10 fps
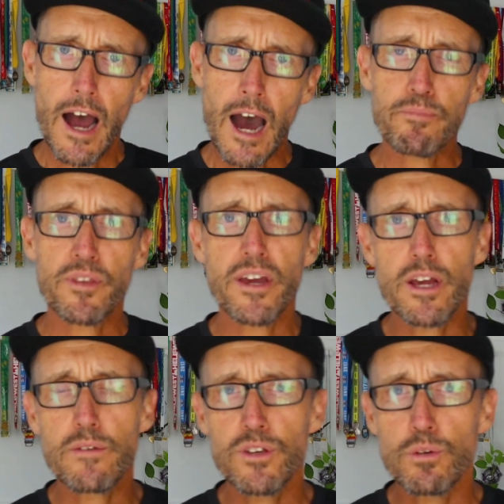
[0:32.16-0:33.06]
up
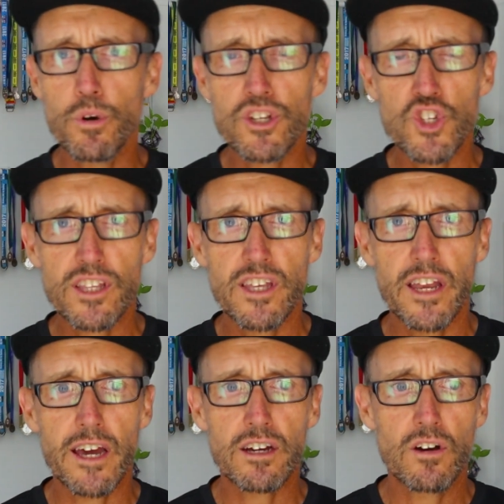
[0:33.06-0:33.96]
there if you want to check
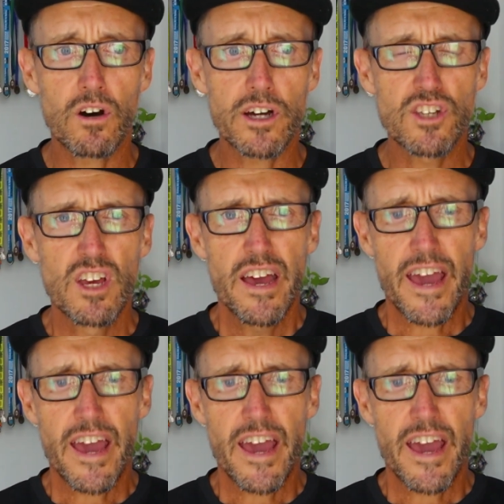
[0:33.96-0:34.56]
that out, guys.